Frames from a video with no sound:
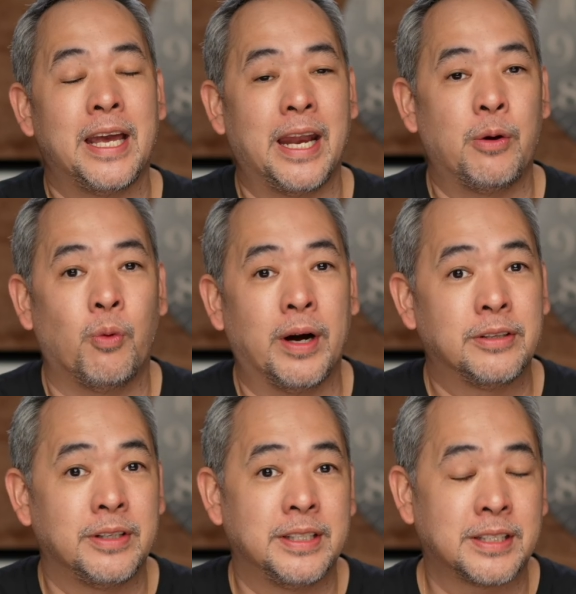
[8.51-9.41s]
and I
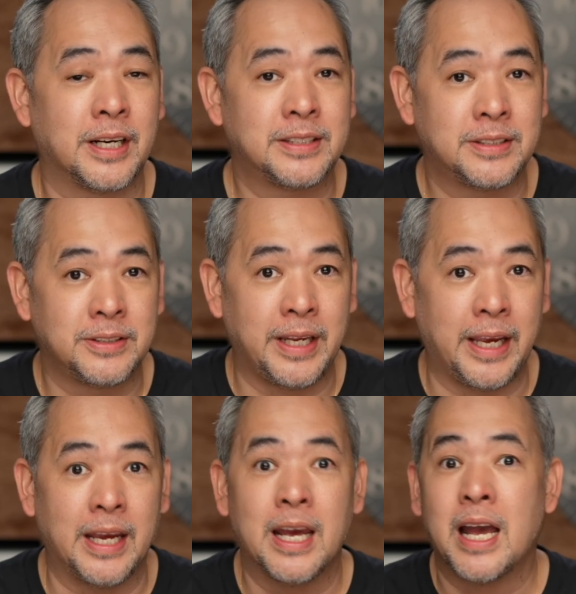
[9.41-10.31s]
want to discuss
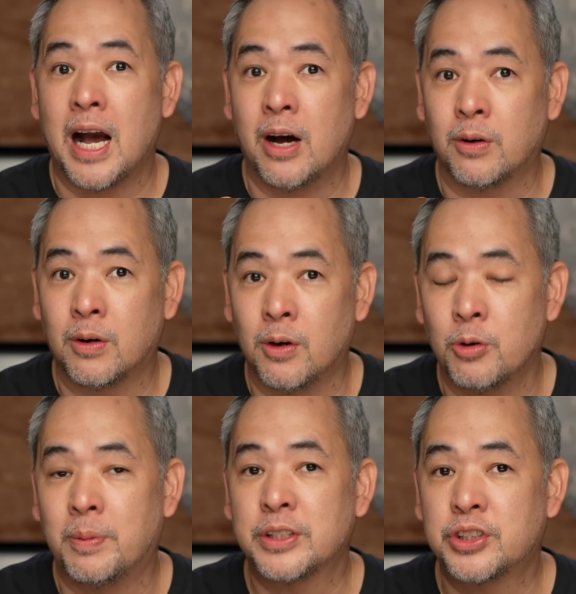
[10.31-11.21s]
today how
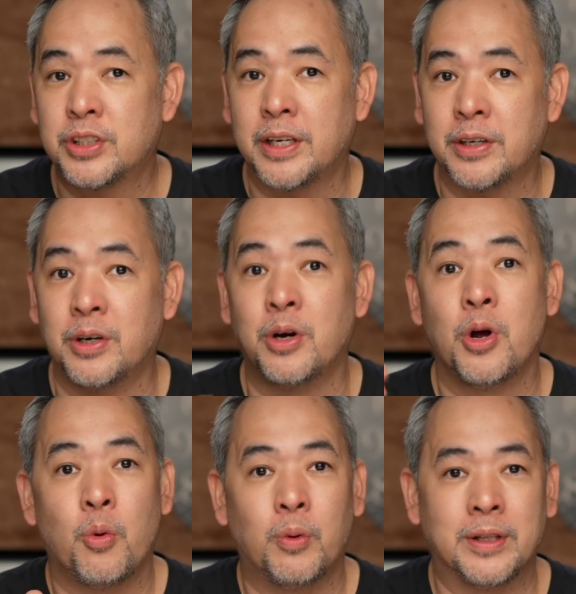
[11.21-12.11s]
global shutter
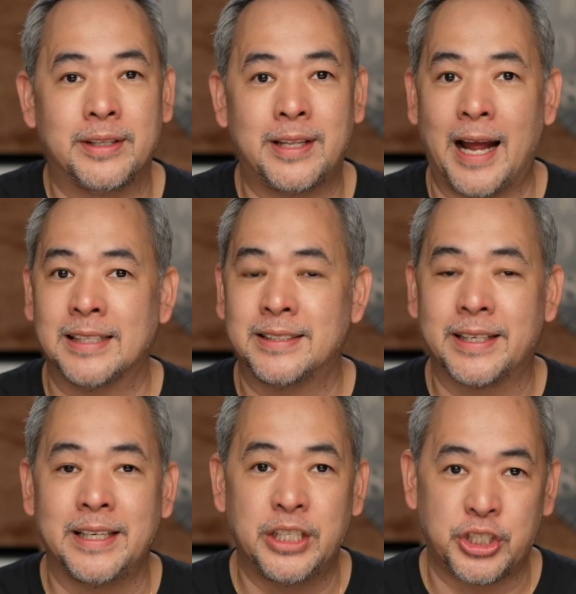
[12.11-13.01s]
will
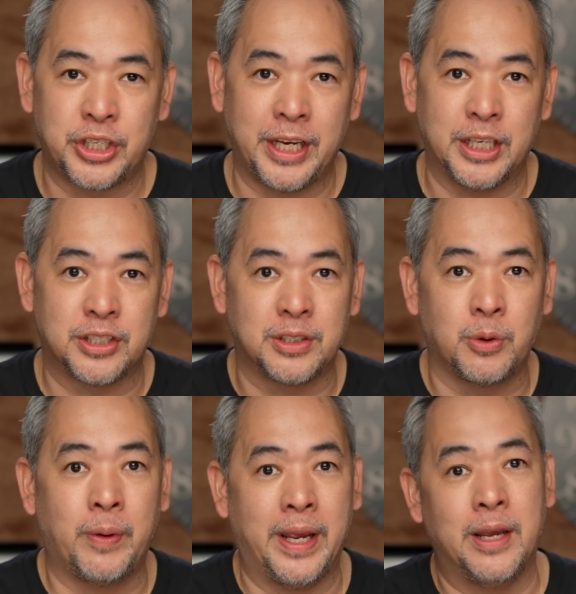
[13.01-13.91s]
drastically change
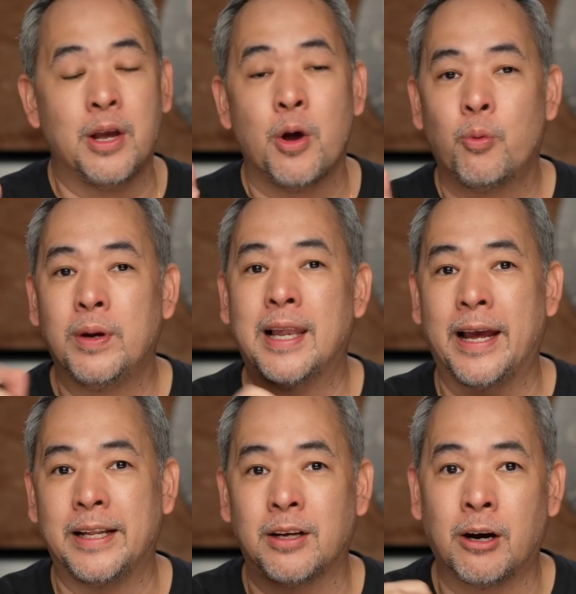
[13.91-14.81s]
the way we
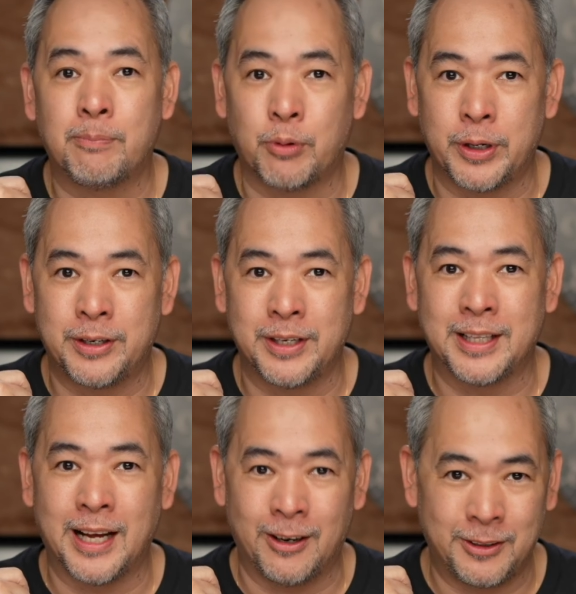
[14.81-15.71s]
light our
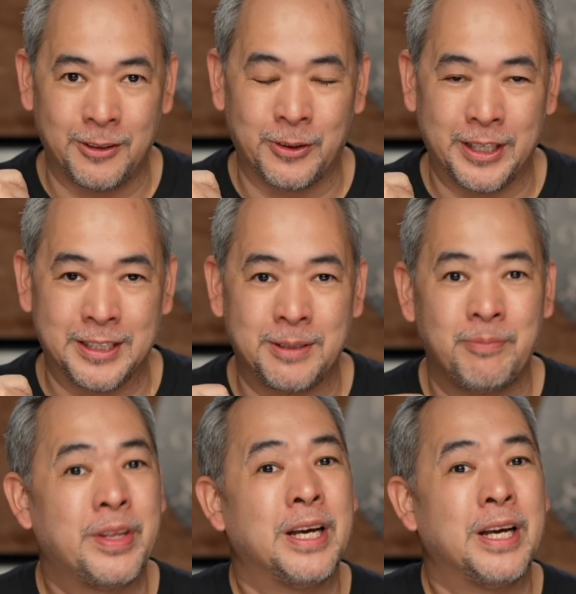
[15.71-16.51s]
portrait outdoors.